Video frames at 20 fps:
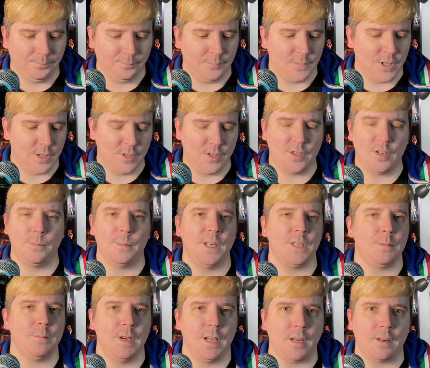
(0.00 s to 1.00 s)
Just so
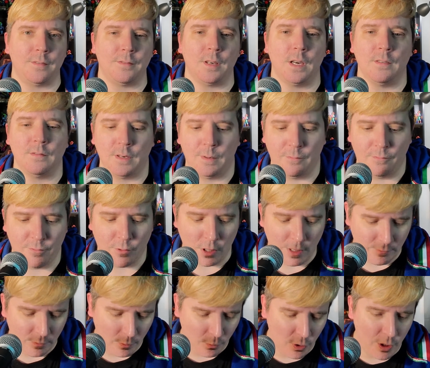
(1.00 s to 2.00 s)
much better for
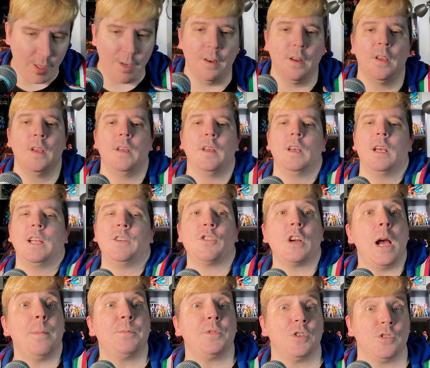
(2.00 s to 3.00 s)
everyone. I
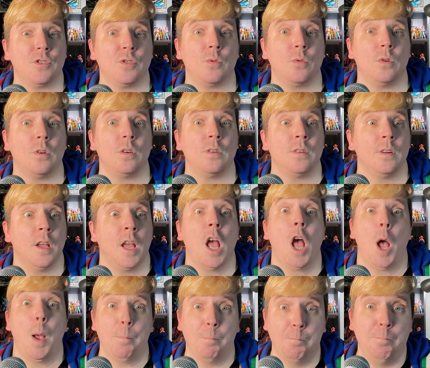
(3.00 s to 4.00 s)
dropped her sword,
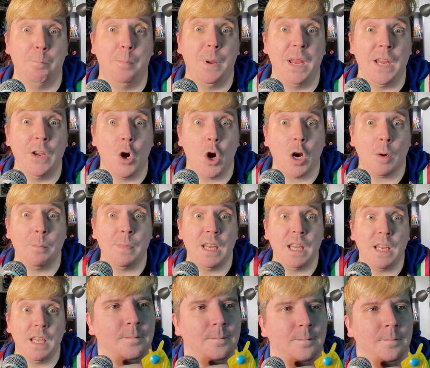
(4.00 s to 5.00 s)

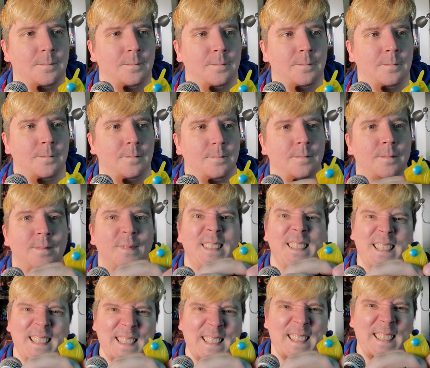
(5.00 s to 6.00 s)
BRB,
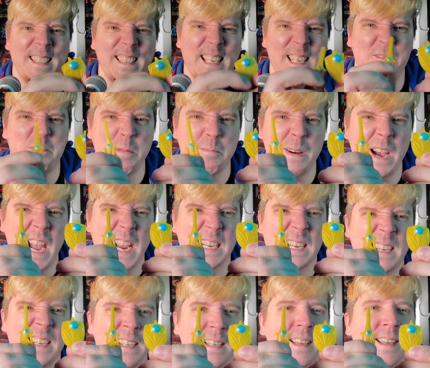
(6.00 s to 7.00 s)
and we're
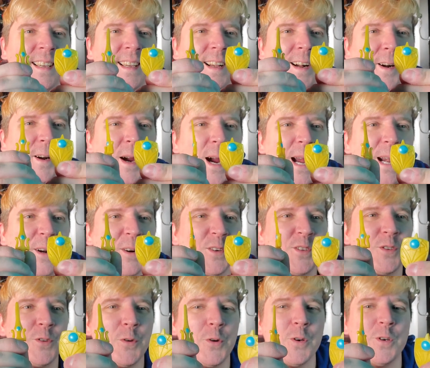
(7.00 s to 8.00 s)
back. All right, her
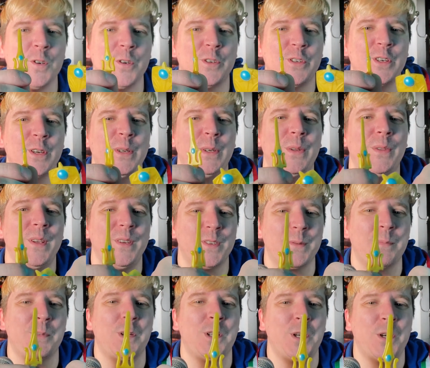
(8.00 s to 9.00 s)
sword and her shield, these are
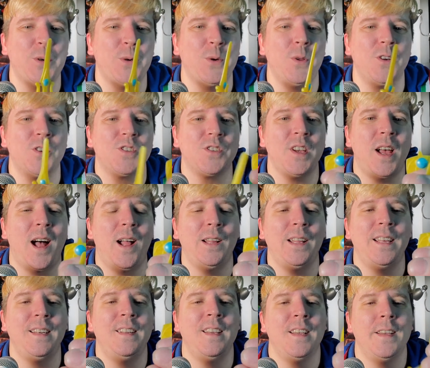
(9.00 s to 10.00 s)
pretty cool. They're
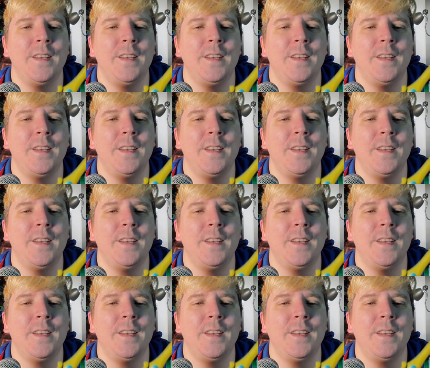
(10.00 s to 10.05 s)
solid.